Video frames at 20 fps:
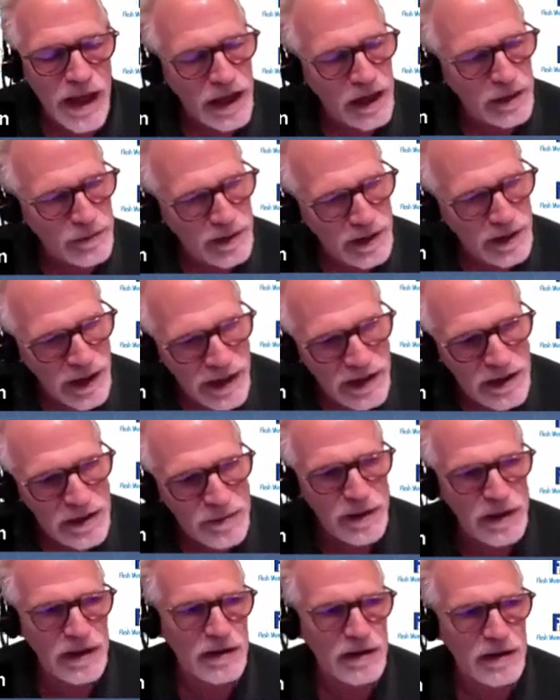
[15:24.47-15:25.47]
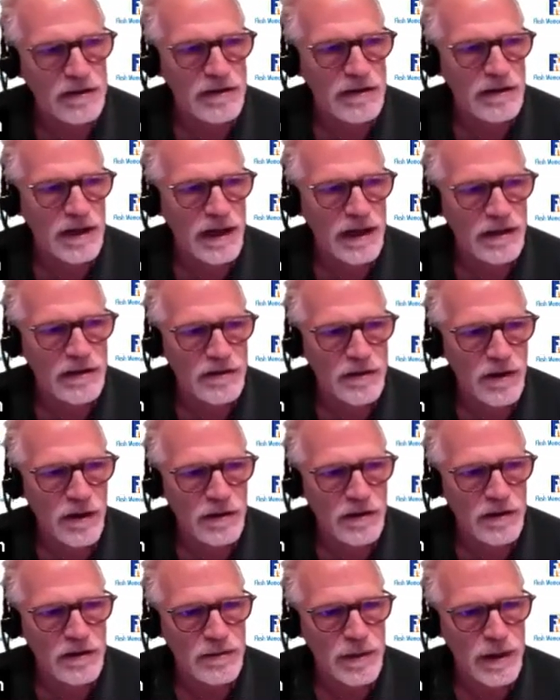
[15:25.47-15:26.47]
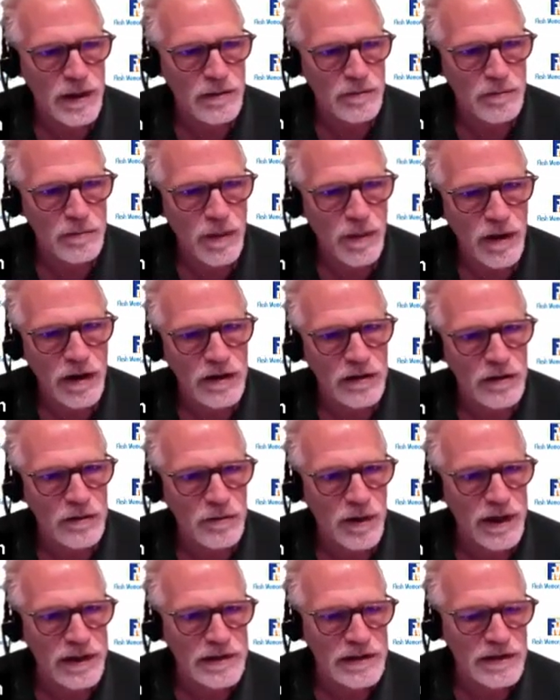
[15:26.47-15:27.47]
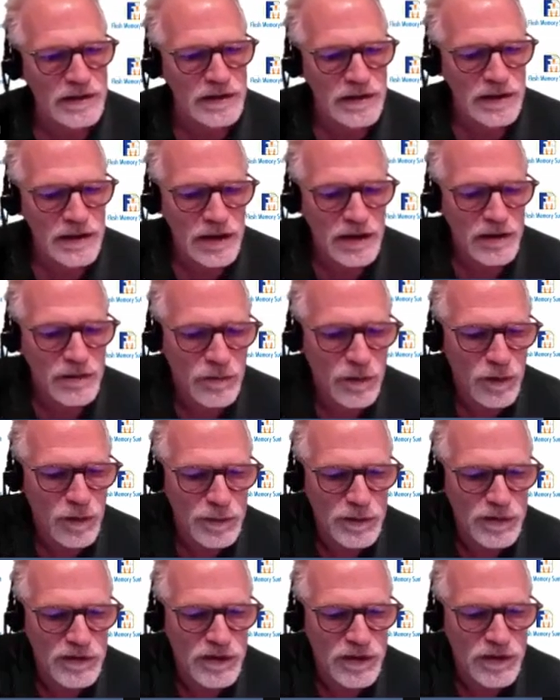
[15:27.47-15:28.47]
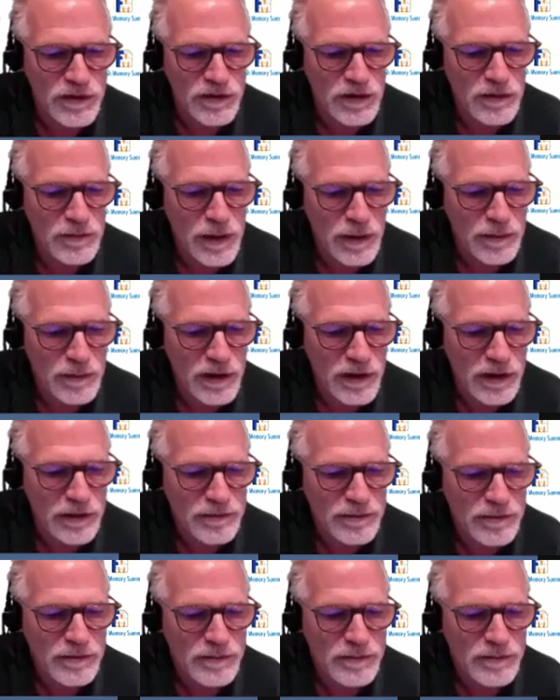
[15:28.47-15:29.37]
And I'm glad to be here today to talk to you about market directions for persistent memory.